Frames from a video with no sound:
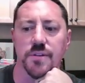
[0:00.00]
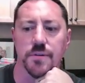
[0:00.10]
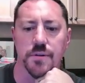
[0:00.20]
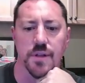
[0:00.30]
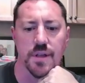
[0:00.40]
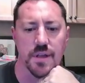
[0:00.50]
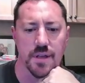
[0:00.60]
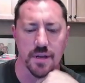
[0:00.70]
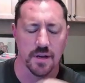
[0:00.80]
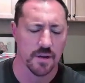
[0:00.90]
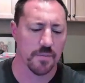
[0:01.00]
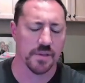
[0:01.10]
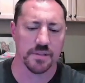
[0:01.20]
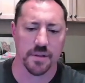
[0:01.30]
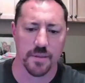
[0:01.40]
to,
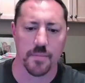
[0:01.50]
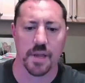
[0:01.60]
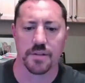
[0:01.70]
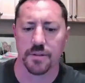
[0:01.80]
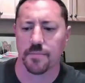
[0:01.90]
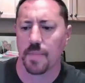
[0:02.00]
based on the matchup.